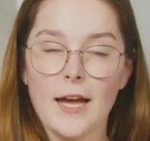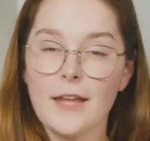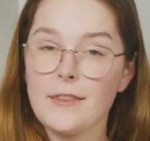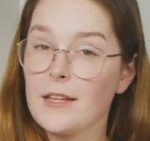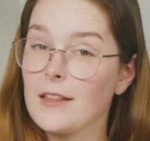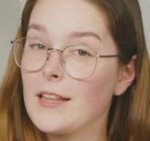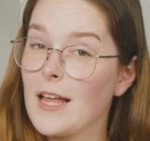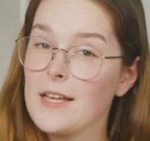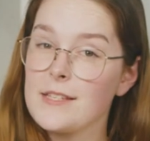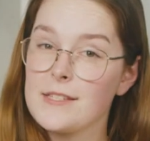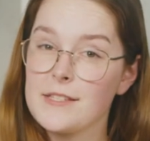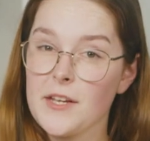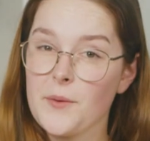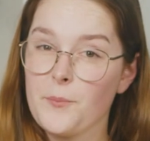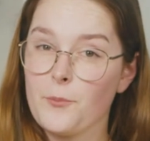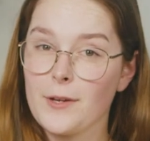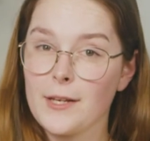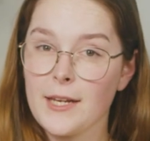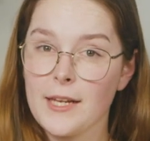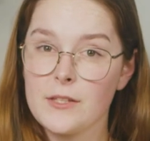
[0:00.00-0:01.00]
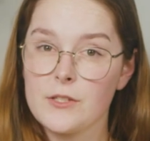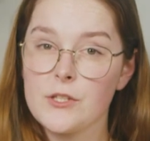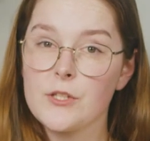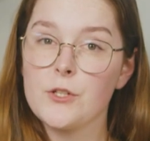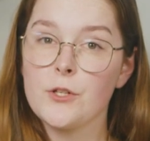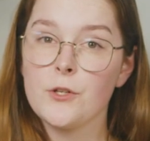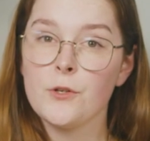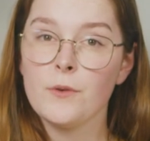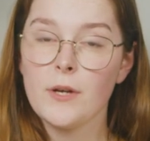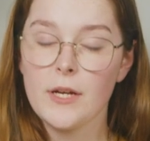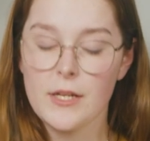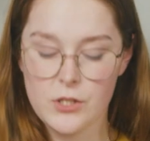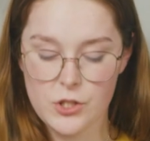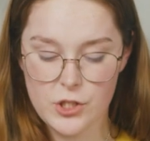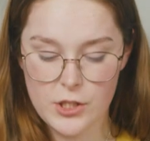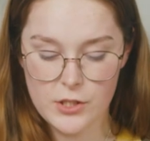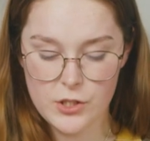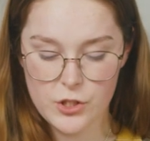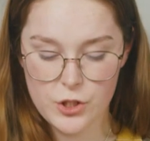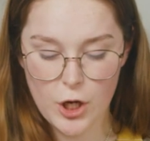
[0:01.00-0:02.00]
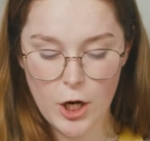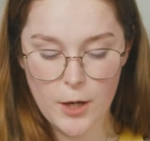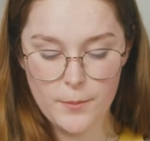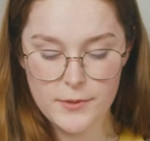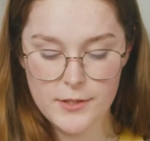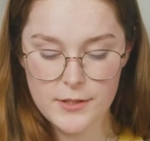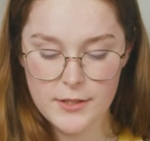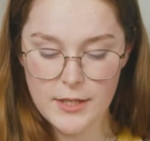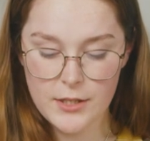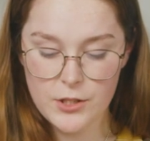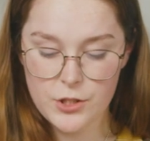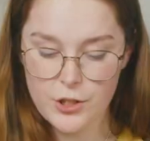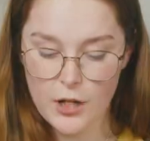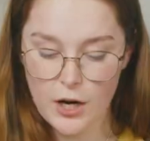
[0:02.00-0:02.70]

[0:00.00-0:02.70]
And the last step we need to do is just top stitch